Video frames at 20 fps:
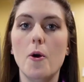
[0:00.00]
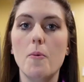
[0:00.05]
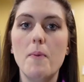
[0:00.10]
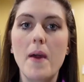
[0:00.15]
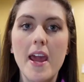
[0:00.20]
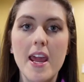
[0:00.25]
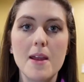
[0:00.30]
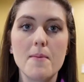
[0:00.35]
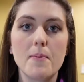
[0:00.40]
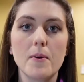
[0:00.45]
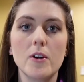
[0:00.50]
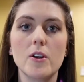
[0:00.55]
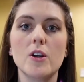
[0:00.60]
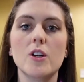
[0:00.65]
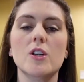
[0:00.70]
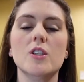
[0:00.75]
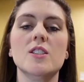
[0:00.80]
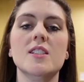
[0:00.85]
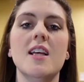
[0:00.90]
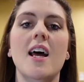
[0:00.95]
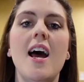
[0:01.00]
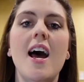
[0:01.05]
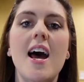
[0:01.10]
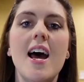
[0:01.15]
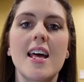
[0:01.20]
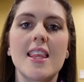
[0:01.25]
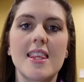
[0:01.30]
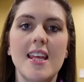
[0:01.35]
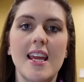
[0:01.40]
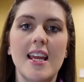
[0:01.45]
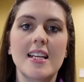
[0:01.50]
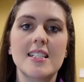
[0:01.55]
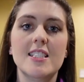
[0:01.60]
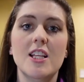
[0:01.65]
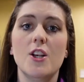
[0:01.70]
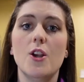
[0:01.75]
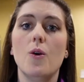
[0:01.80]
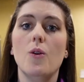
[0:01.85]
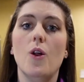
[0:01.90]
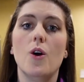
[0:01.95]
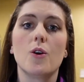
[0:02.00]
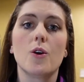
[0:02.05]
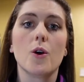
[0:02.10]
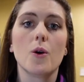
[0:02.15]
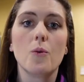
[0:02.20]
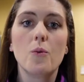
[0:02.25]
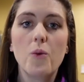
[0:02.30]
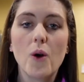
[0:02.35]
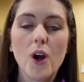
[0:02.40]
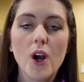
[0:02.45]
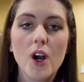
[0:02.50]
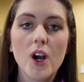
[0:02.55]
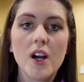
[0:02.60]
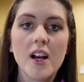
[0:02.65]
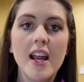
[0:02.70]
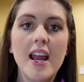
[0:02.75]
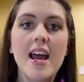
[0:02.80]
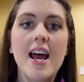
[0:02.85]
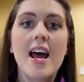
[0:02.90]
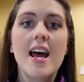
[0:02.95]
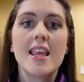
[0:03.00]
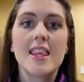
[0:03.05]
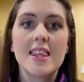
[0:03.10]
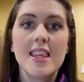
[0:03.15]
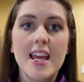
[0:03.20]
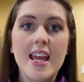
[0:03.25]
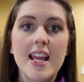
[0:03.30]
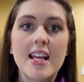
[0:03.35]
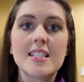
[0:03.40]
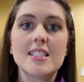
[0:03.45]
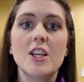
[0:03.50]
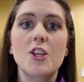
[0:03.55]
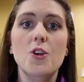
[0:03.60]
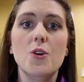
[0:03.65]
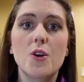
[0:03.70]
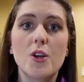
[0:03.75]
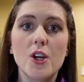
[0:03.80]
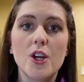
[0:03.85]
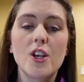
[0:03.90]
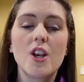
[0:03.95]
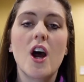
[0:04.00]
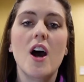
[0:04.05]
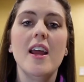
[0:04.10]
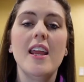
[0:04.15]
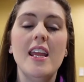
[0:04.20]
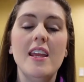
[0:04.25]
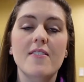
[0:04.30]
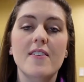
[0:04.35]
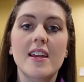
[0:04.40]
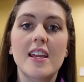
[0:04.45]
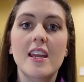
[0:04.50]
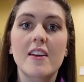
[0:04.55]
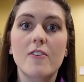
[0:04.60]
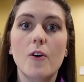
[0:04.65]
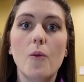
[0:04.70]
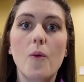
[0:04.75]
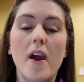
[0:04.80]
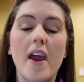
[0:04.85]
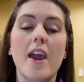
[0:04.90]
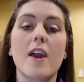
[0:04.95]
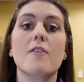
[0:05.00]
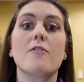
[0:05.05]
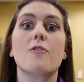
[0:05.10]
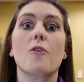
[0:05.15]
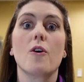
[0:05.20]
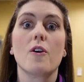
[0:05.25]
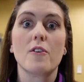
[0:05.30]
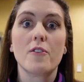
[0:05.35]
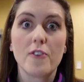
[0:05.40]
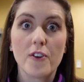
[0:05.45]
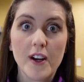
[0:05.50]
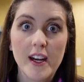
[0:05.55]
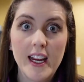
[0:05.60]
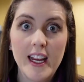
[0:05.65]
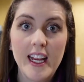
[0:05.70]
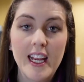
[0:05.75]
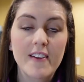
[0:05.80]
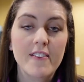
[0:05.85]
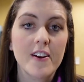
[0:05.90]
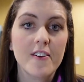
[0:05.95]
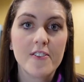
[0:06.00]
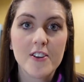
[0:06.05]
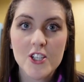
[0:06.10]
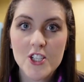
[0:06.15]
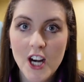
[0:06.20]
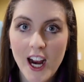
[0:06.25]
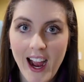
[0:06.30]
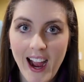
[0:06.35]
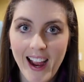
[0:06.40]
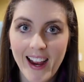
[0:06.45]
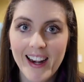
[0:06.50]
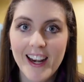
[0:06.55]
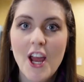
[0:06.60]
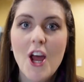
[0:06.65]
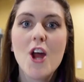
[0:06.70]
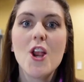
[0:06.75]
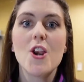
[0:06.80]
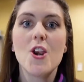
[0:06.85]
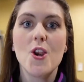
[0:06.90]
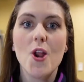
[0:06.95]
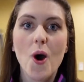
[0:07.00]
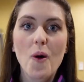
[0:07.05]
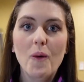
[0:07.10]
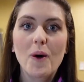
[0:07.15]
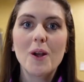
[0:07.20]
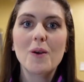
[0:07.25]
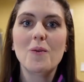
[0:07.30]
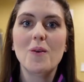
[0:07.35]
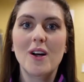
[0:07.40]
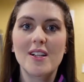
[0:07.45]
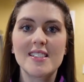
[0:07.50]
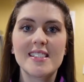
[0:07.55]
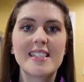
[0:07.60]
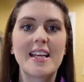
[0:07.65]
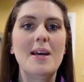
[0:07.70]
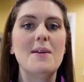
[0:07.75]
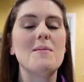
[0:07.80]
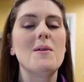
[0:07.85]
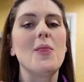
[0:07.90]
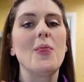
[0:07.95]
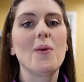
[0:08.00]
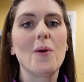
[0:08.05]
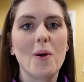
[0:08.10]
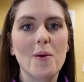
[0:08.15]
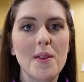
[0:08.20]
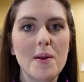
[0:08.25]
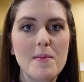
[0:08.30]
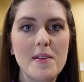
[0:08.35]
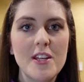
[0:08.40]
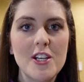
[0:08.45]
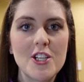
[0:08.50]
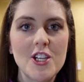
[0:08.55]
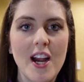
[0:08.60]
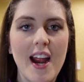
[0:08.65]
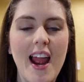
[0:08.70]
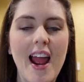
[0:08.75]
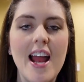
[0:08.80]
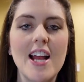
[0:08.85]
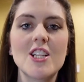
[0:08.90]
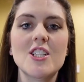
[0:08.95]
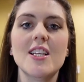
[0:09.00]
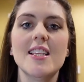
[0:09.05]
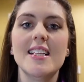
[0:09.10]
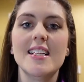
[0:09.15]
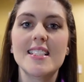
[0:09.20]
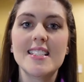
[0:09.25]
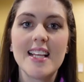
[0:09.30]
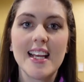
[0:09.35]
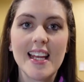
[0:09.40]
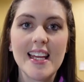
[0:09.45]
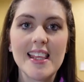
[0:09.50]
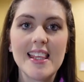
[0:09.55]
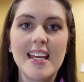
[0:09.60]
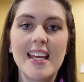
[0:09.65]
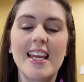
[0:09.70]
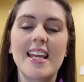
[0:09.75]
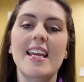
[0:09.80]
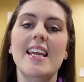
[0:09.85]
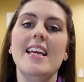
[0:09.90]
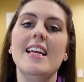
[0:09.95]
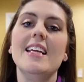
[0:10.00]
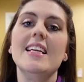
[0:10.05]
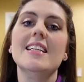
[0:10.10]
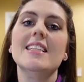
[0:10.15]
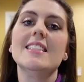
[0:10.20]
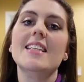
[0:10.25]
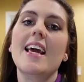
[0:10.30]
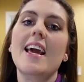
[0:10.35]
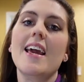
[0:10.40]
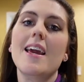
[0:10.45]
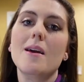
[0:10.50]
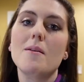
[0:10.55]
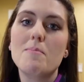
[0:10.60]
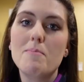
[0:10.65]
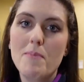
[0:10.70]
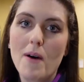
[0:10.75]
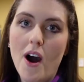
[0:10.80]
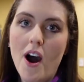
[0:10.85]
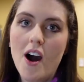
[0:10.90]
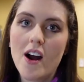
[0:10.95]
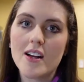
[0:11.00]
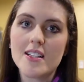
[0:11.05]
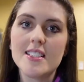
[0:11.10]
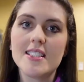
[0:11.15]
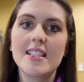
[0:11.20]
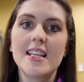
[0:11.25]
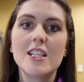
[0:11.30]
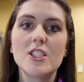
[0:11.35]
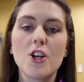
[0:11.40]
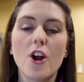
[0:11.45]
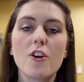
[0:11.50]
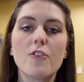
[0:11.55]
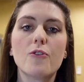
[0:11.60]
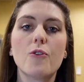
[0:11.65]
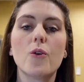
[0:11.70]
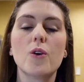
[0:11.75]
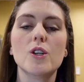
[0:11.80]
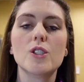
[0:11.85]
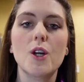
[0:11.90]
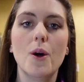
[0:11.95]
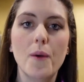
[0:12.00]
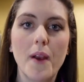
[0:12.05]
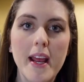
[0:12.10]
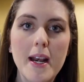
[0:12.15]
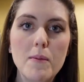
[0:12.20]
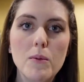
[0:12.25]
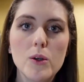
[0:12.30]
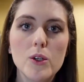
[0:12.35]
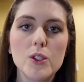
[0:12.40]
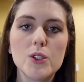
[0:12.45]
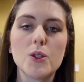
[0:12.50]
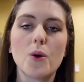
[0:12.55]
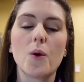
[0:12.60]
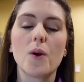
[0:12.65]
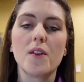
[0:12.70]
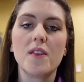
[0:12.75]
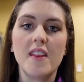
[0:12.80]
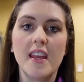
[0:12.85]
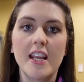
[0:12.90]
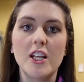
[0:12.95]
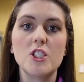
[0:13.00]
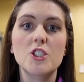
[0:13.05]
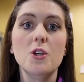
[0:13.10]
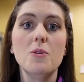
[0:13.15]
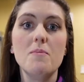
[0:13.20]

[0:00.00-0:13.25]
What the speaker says: papers, things that no longer work, things that you could not even give away for free, even if you tried. No one wants them, throw them in the trash. The second thing is a box. These are for donatables or things you